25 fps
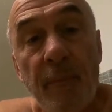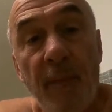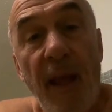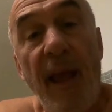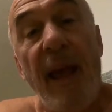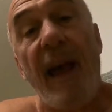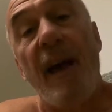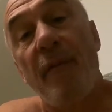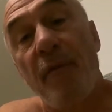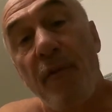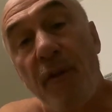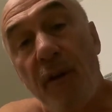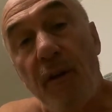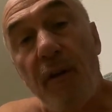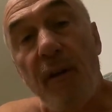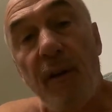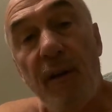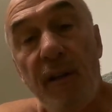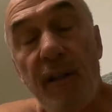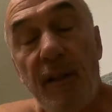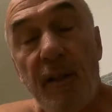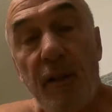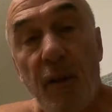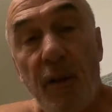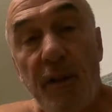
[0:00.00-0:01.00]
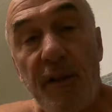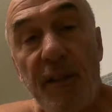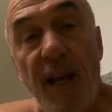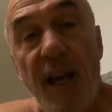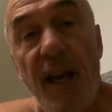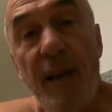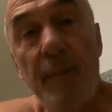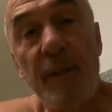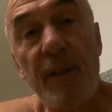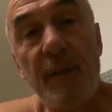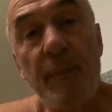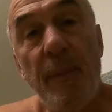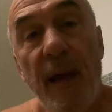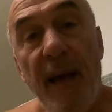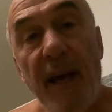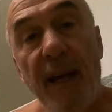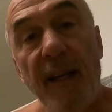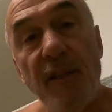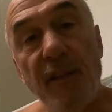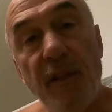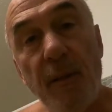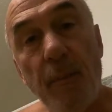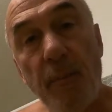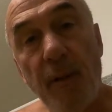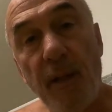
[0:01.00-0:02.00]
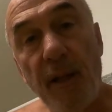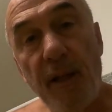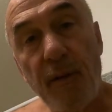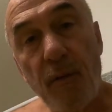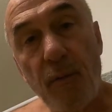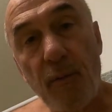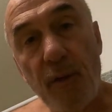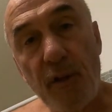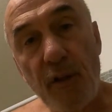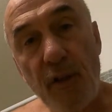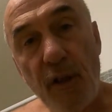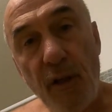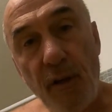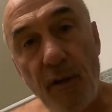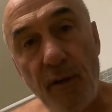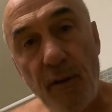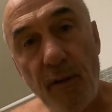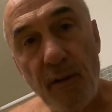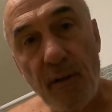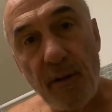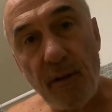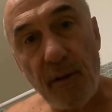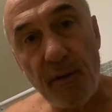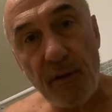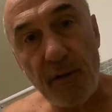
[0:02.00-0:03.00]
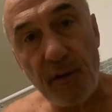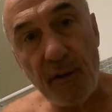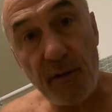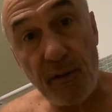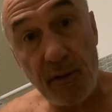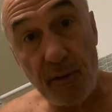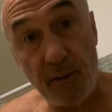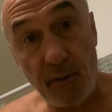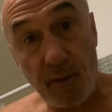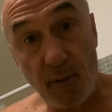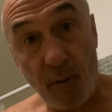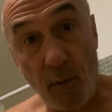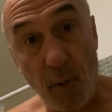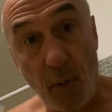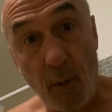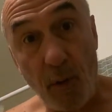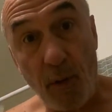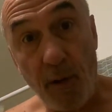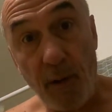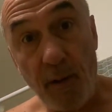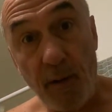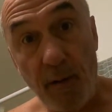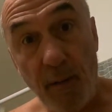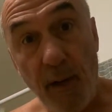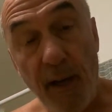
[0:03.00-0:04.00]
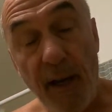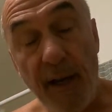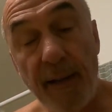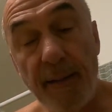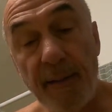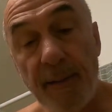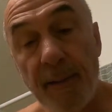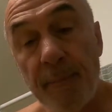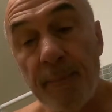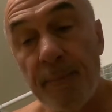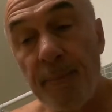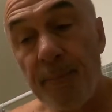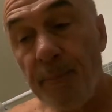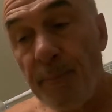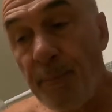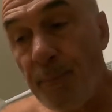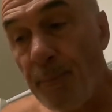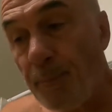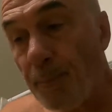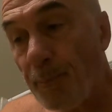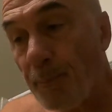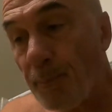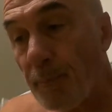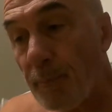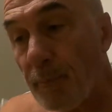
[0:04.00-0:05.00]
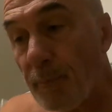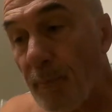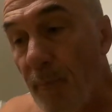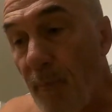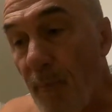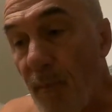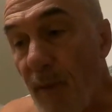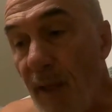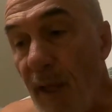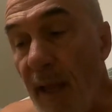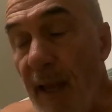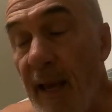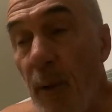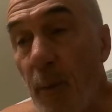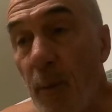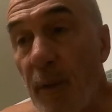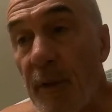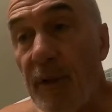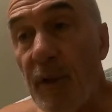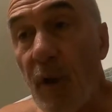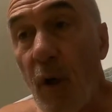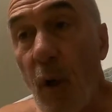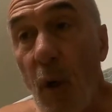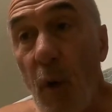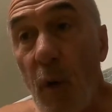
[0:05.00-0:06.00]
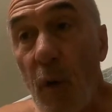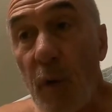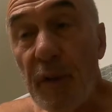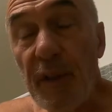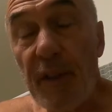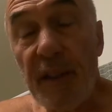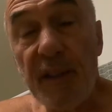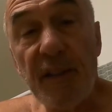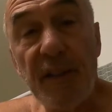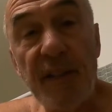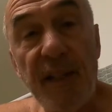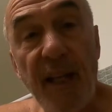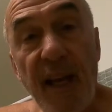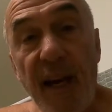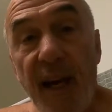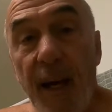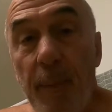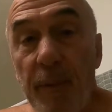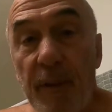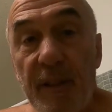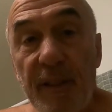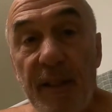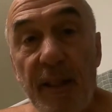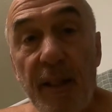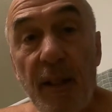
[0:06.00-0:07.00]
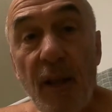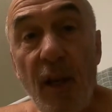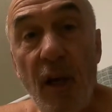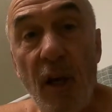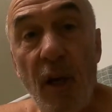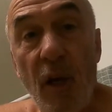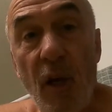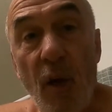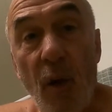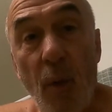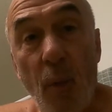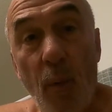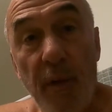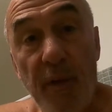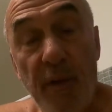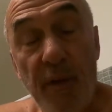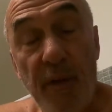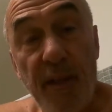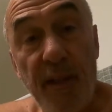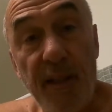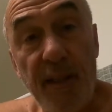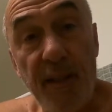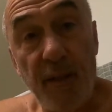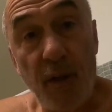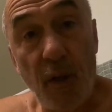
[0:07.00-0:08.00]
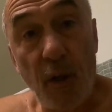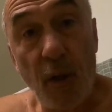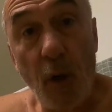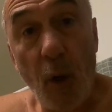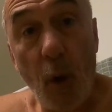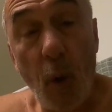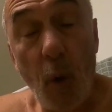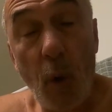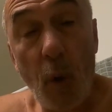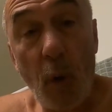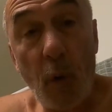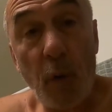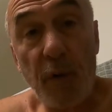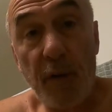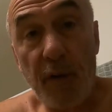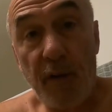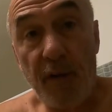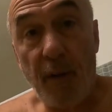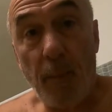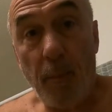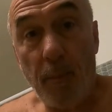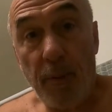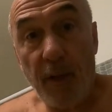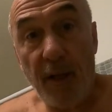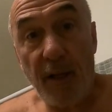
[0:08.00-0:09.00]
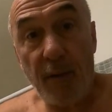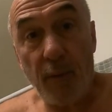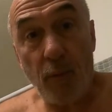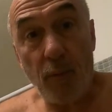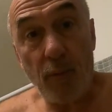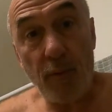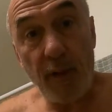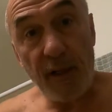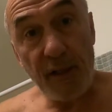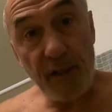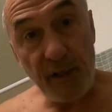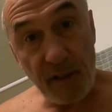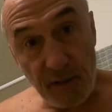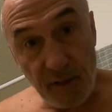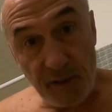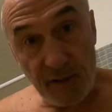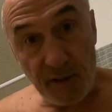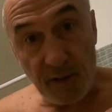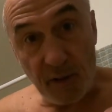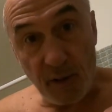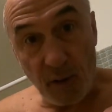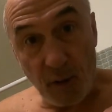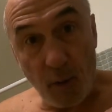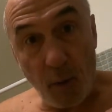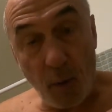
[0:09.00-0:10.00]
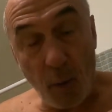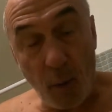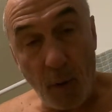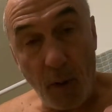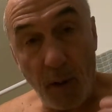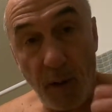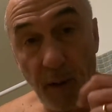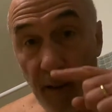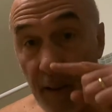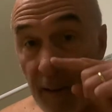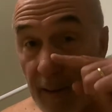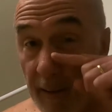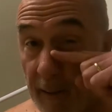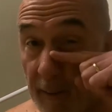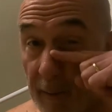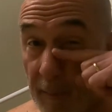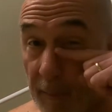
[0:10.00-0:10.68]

after a little time has passed, the blood returns to the core, right? And with cold, it's the opposite. When you get in the cold, the blood rushes to the core,